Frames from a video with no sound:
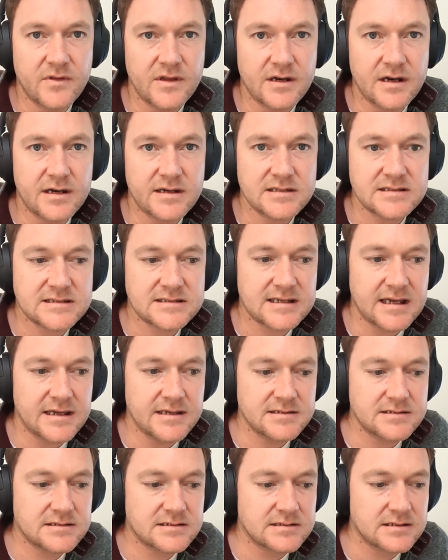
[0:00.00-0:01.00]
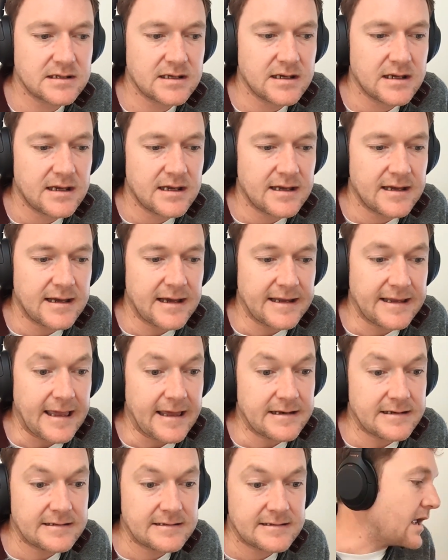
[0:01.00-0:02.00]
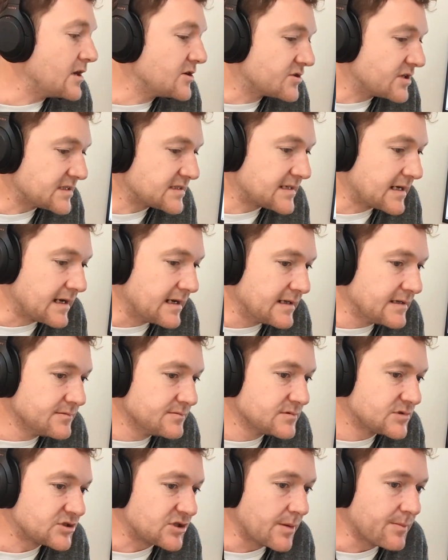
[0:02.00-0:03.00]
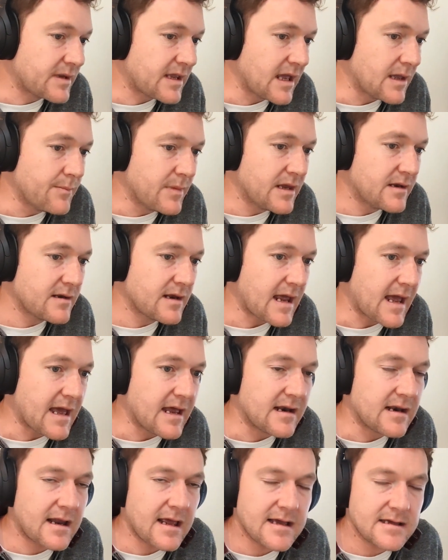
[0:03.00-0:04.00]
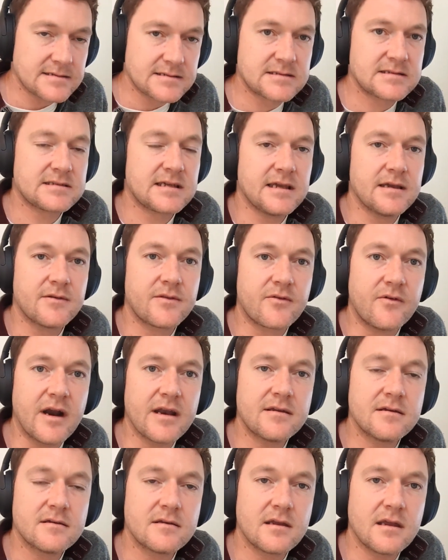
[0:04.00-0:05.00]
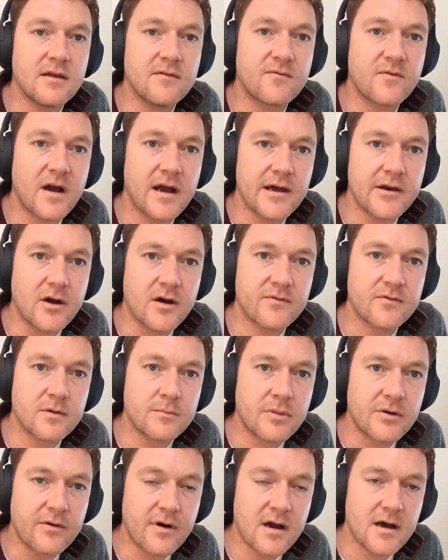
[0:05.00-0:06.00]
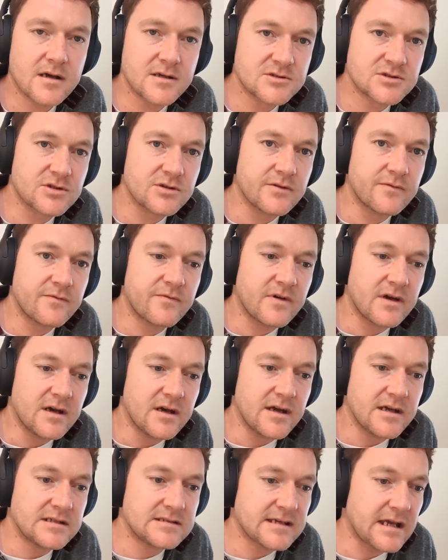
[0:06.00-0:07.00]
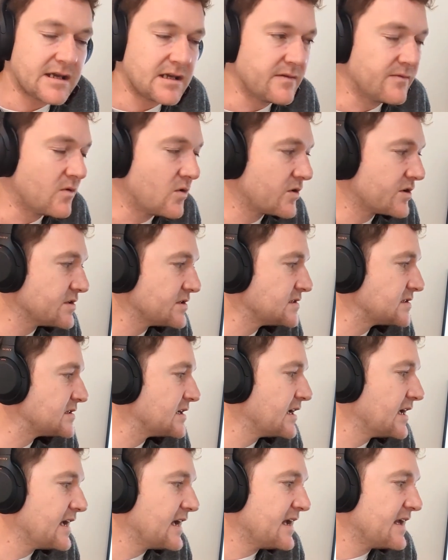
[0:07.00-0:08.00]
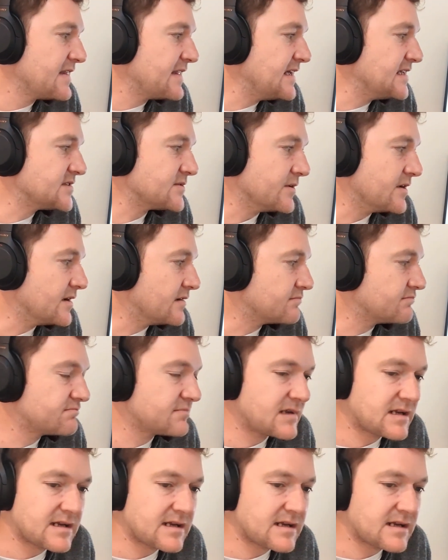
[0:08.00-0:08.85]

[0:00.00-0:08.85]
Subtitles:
the United States again. Interestingly, Trump came in, and as he had threatened, he fired off a barrage of executive orders. These are